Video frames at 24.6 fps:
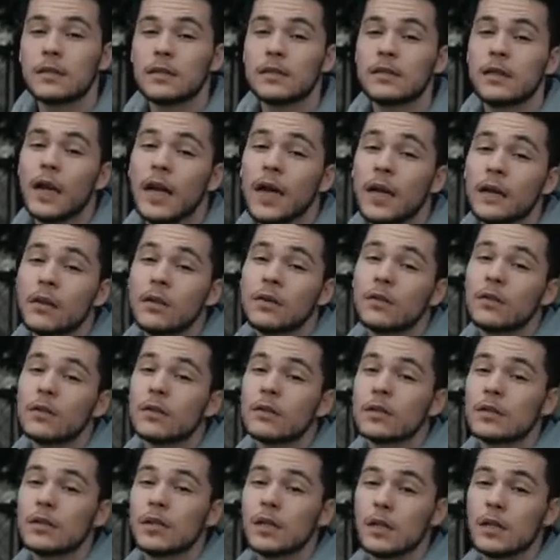Sat on
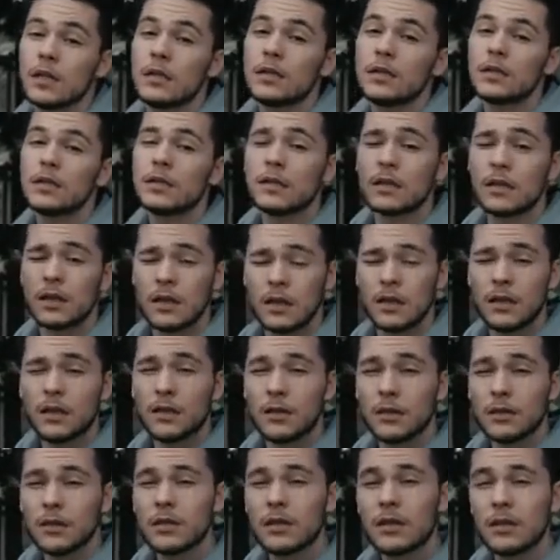the stairs,
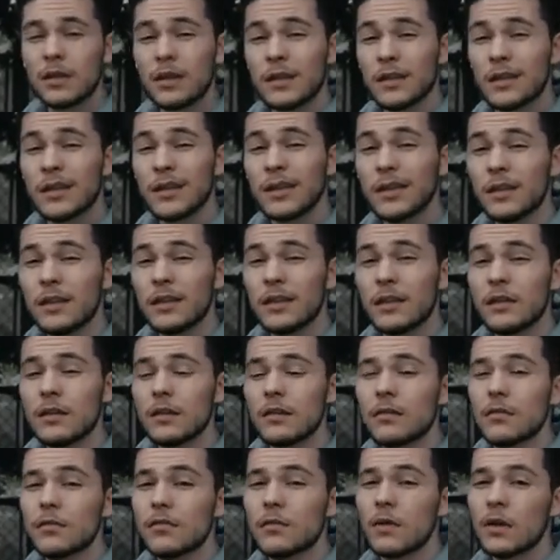stay or
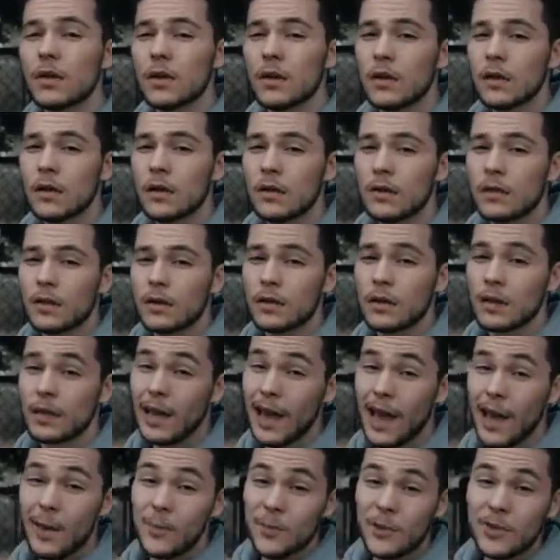leave. The
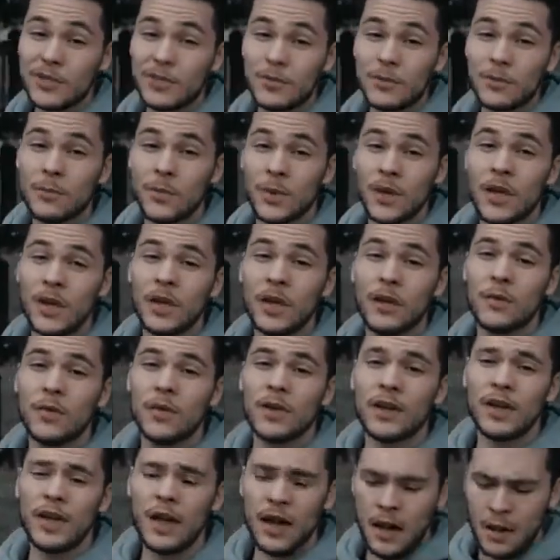cabinets are bare,
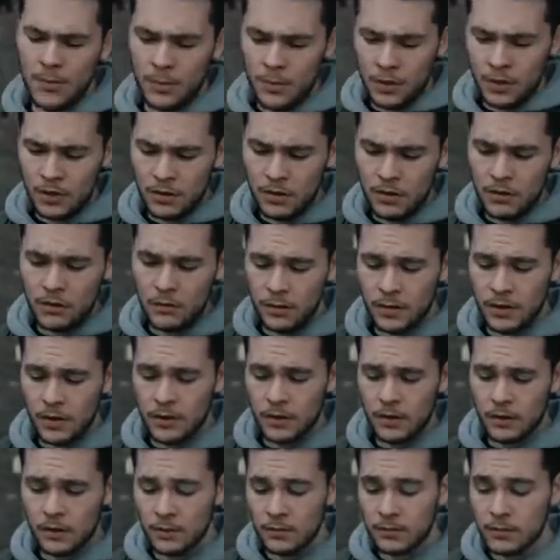and I'm
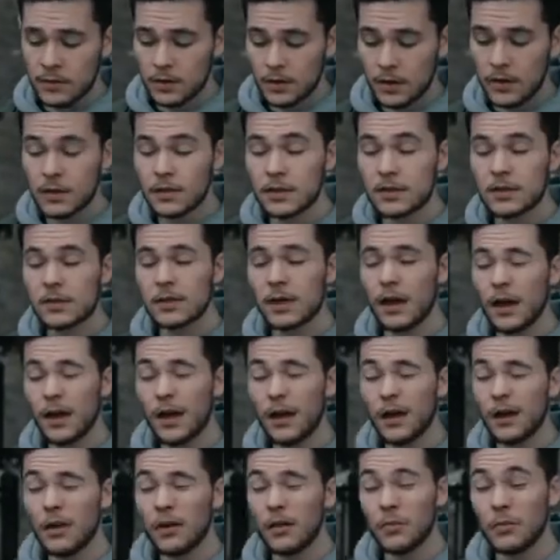unaware of just
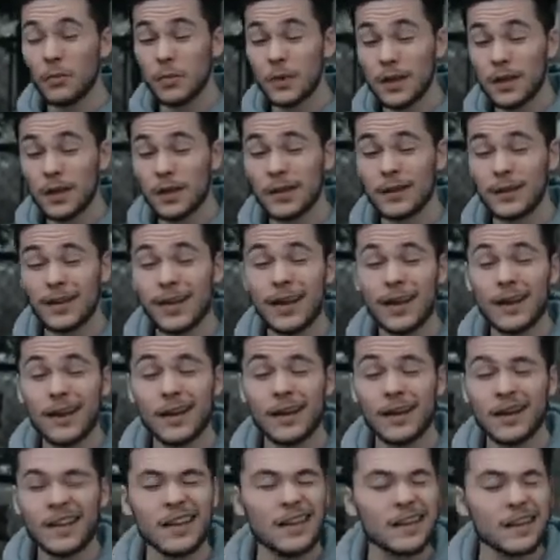how we
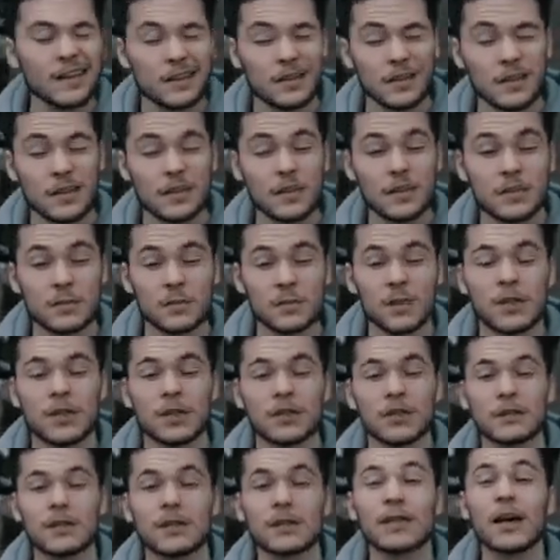got into this
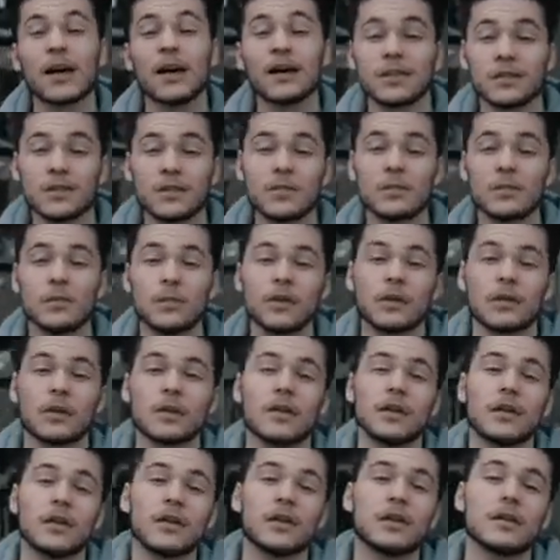mess. Got so
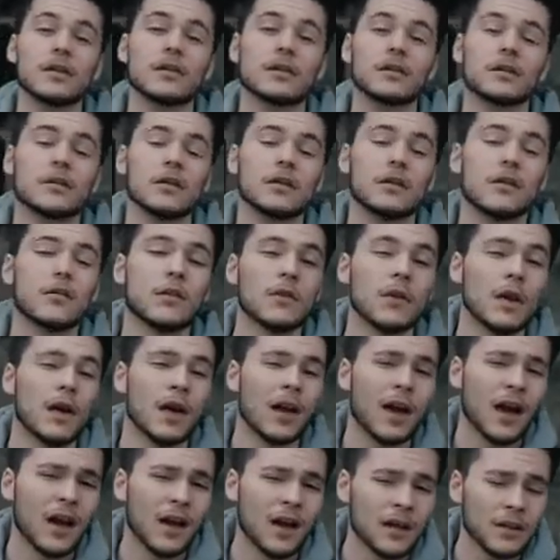aggressive.
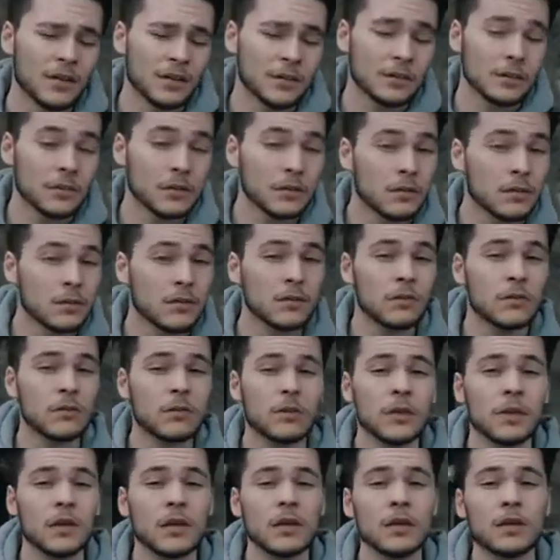I
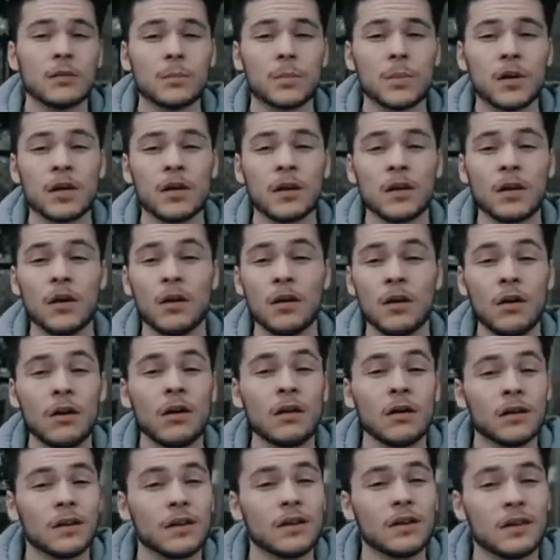know we meant
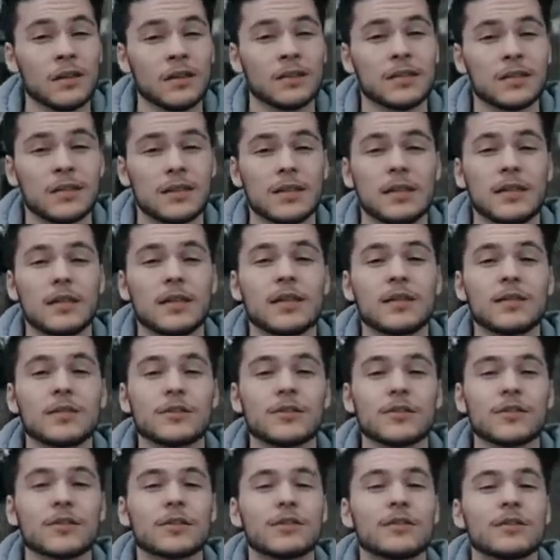all good
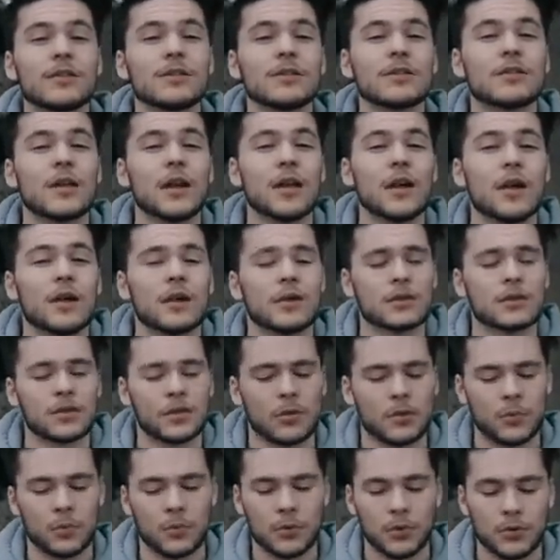intentions.
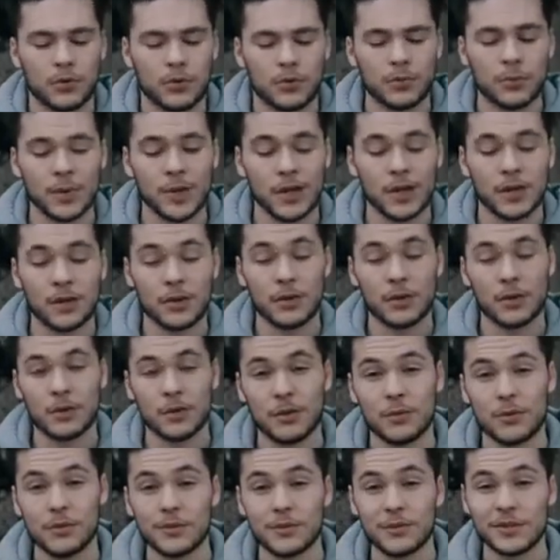So pull me
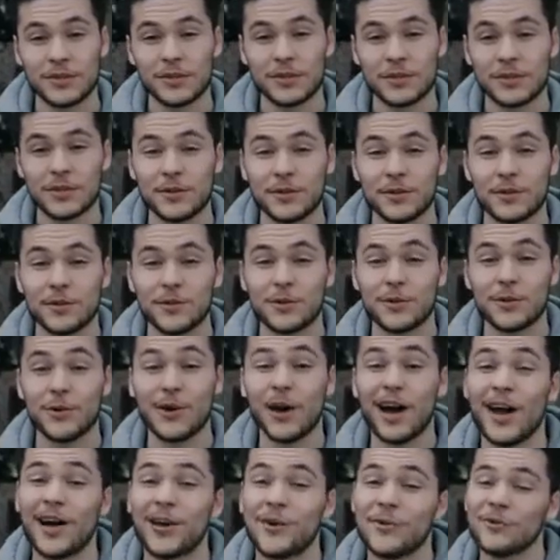closer.
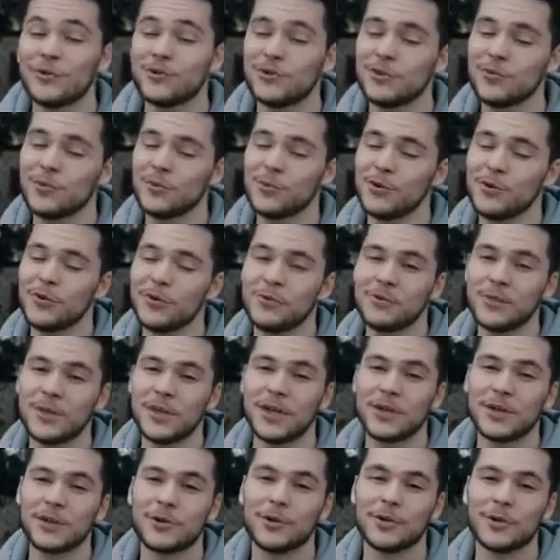Why don't you pull
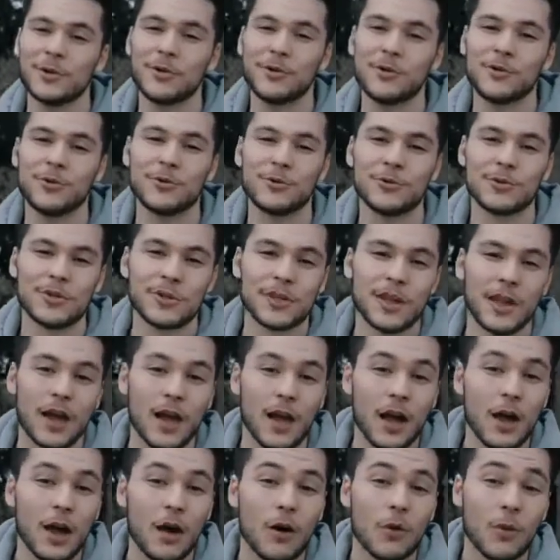me close?
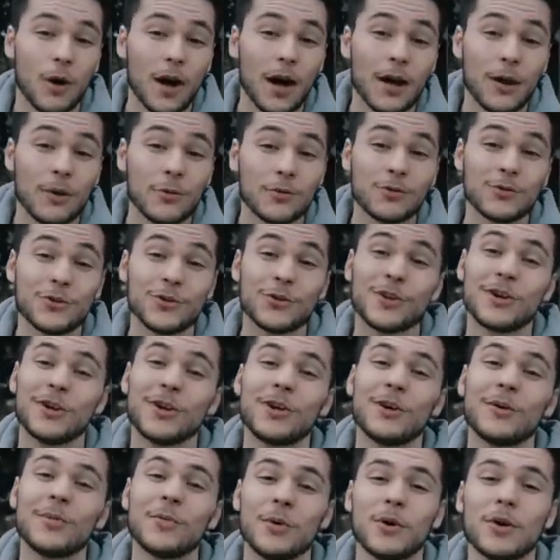Why don't you
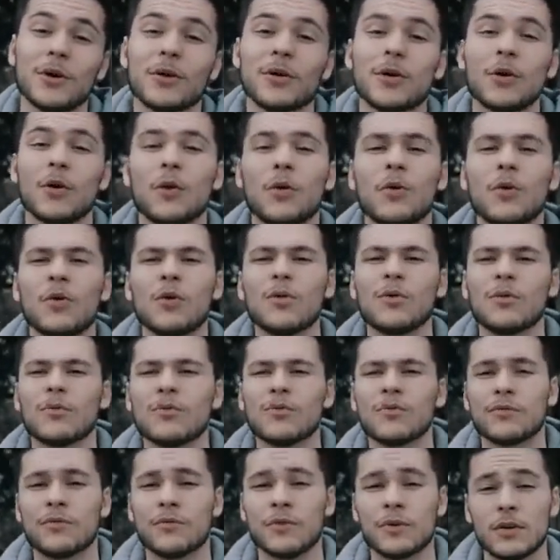come on
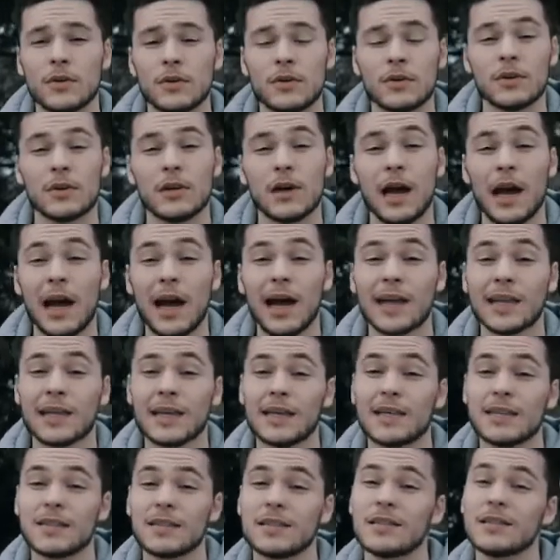over? I
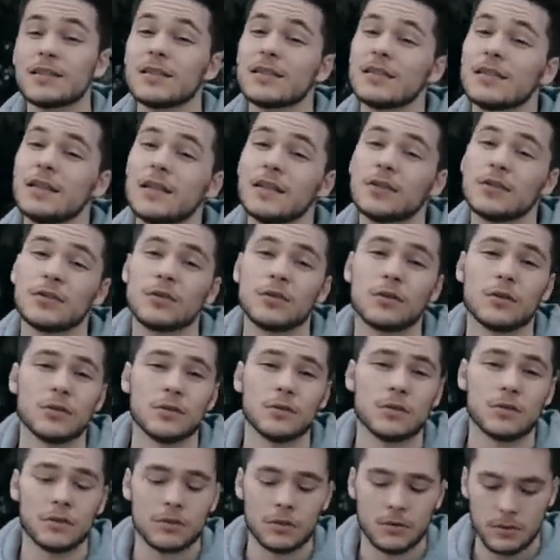can't just let
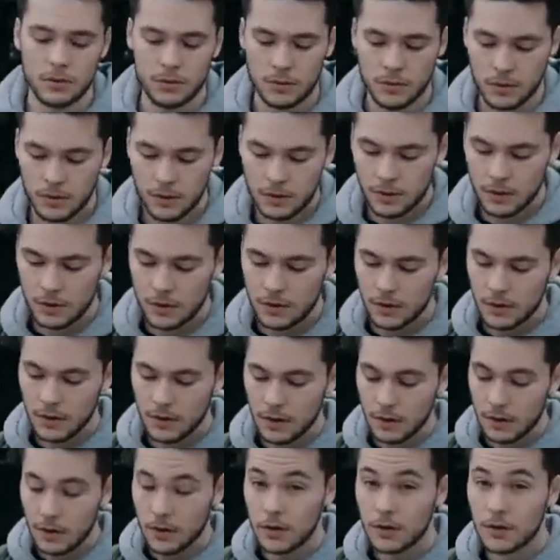you
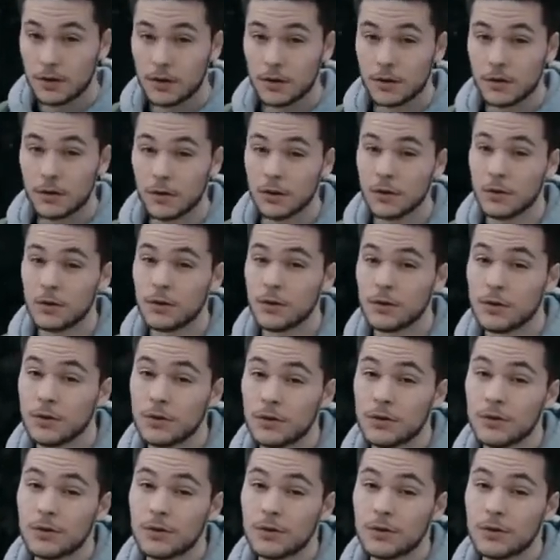go.